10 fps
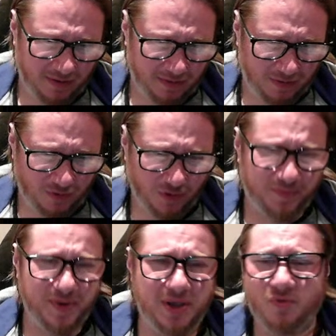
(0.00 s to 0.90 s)
rook
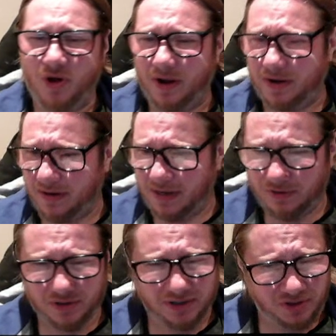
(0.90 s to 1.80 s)
b1 in
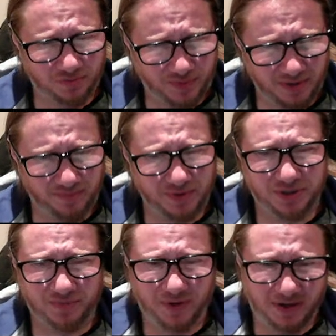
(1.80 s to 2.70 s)
order to play
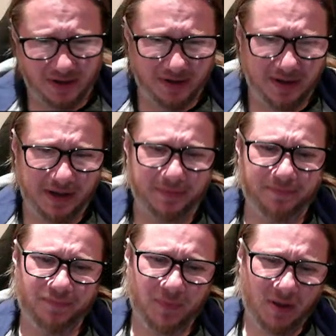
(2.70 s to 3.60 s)
bishop here and here
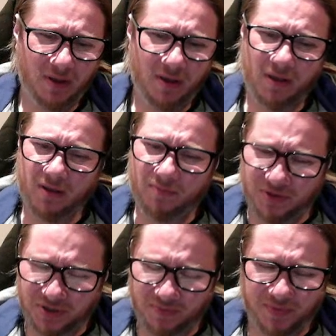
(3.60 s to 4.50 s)

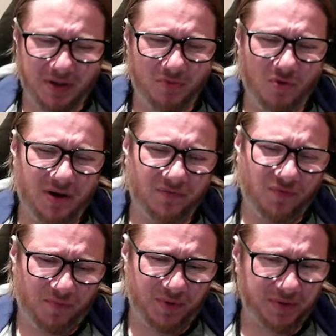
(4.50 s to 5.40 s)
bishop e1
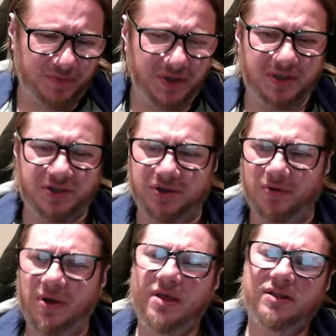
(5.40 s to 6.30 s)
for bishop d2.
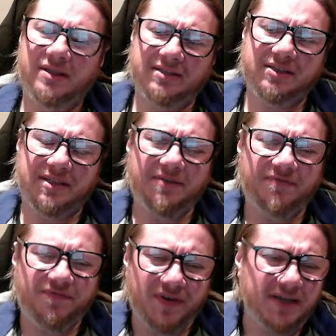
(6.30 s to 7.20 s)
That's the
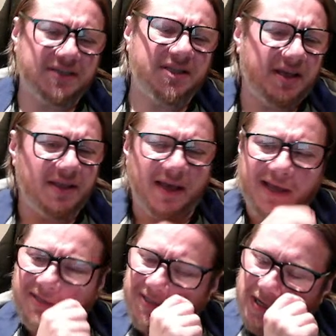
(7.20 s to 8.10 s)
first idea
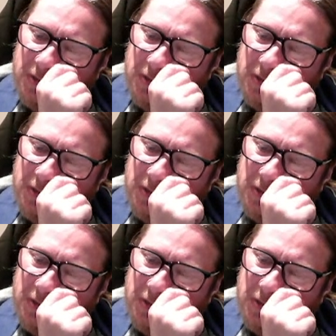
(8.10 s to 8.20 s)
I said